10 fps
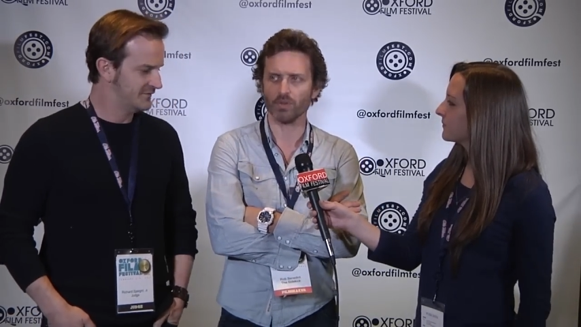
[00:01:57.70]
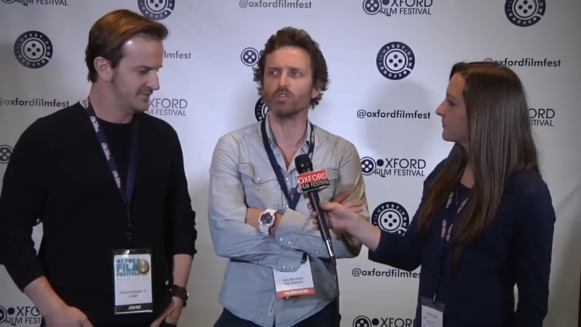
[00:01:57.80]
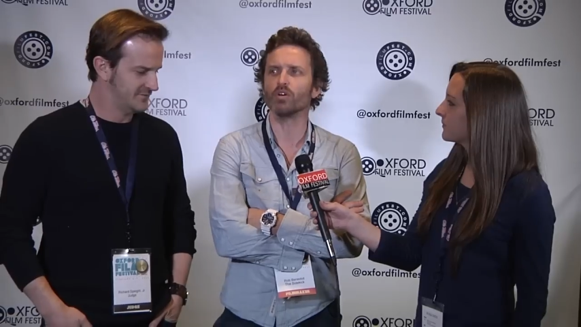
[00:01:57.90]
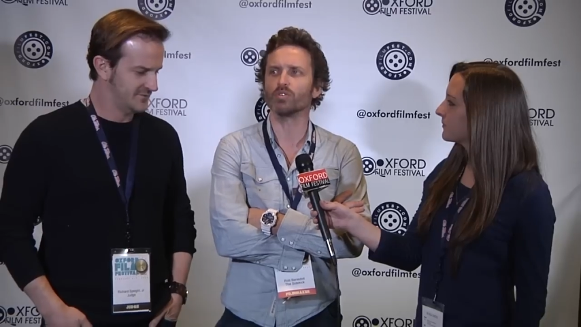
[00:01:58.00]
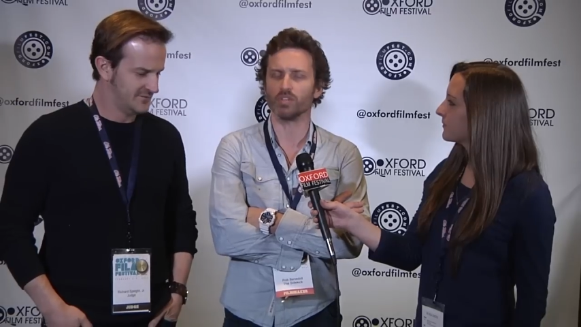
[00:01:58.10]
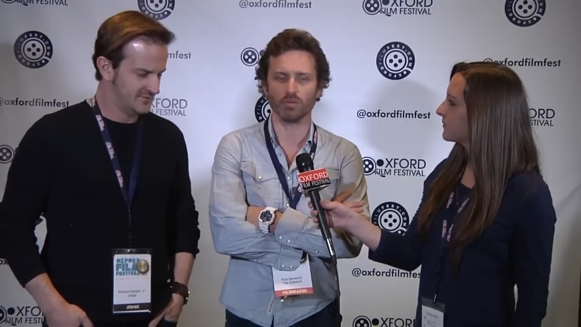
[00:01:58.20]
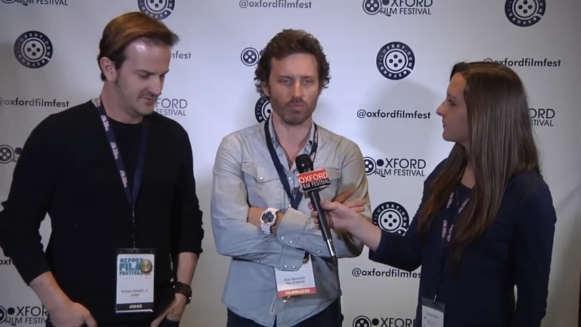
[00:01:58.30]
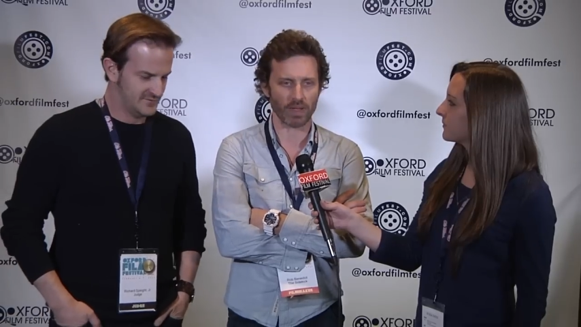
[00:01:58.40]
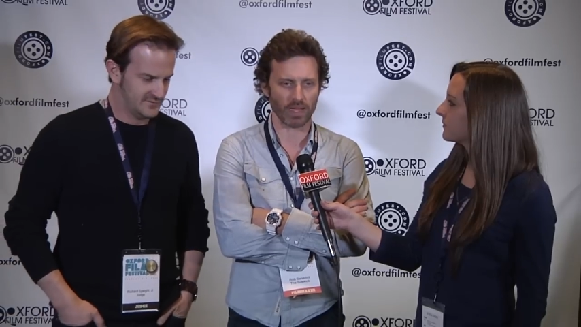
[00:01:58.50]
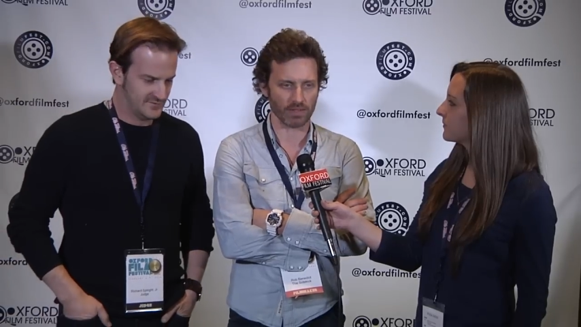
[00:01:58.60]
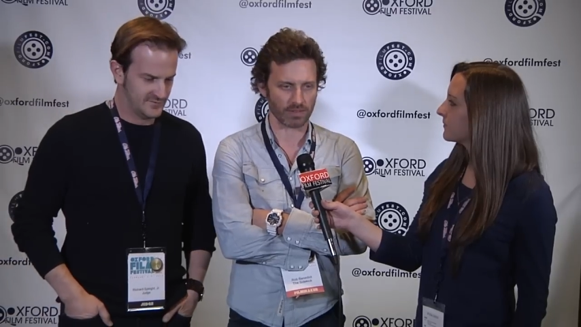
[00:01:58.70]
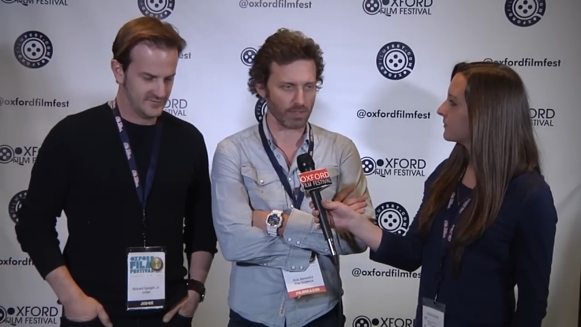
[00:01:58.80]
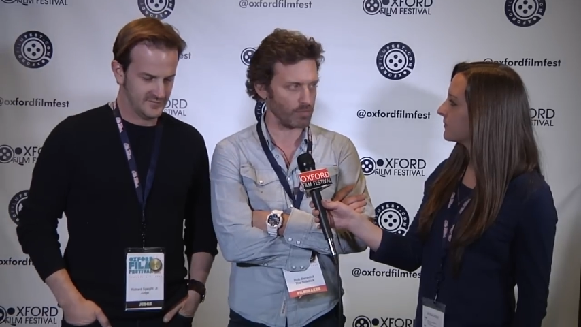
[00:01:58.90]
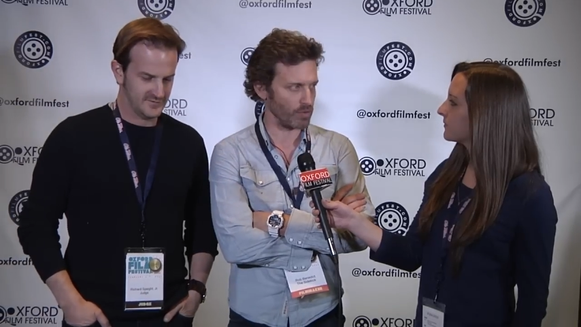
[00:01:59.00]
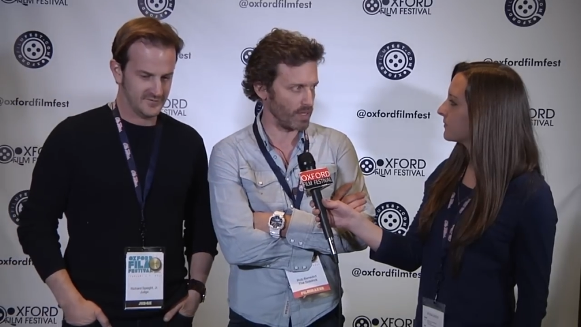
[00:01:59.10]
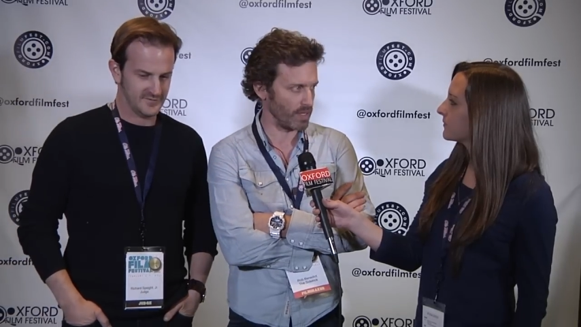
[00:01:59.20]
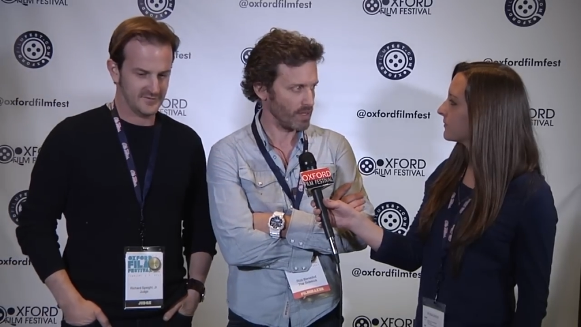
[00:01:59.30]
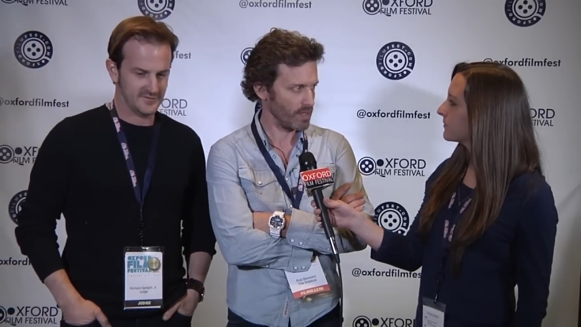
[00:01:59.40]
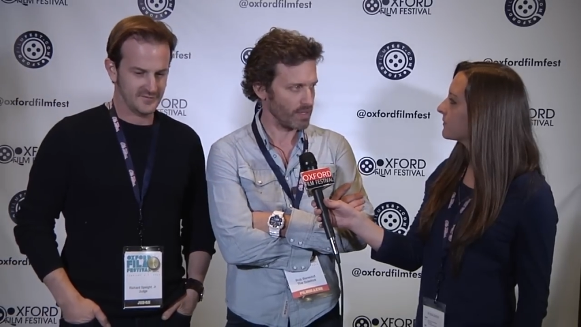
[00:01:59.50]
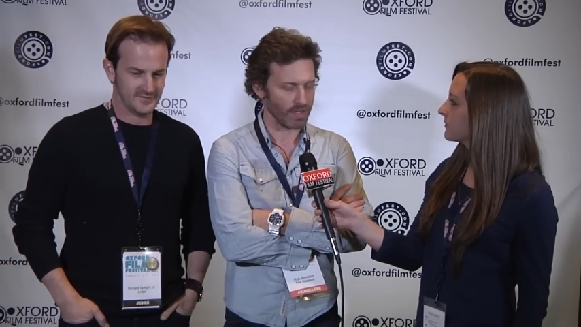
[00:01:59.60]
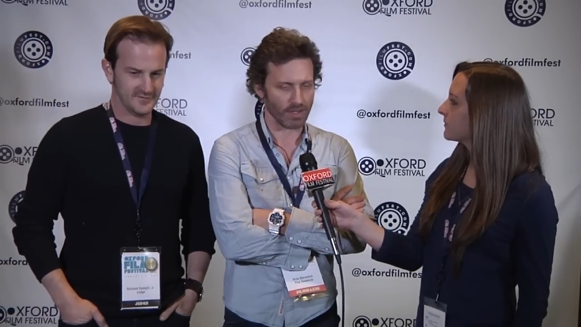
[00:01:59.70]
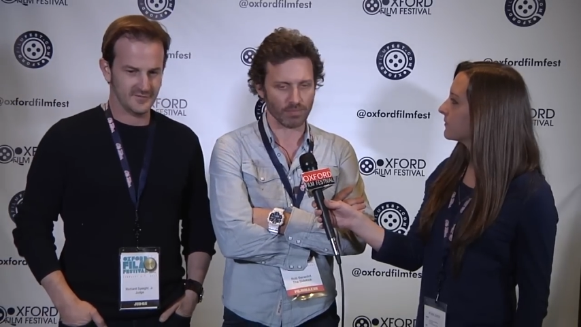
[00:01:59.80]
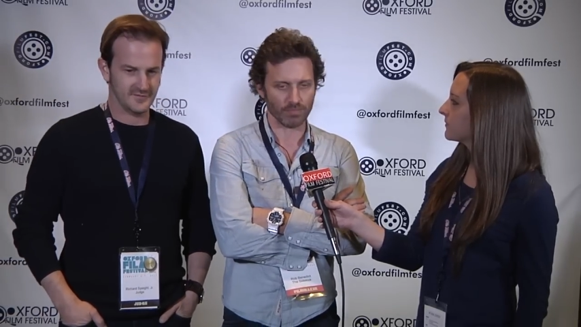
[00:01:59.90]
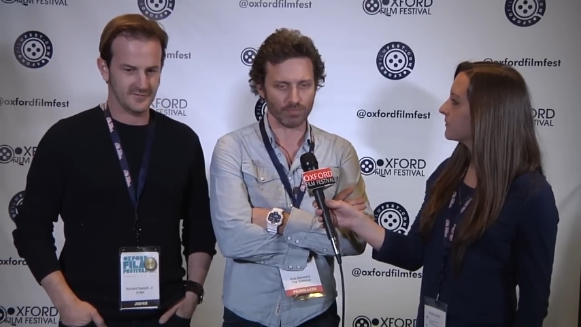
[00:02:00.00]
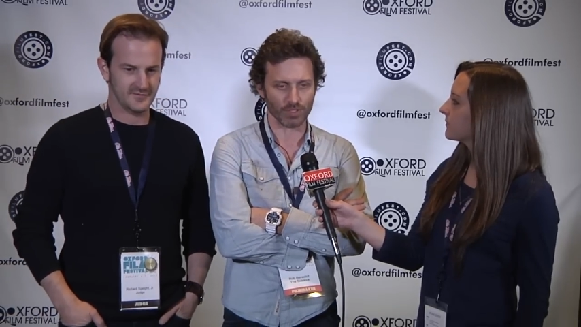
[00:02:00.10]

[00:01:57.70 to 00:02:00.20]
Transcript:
Speaker 1: when you go see a, pay to see a movie, um,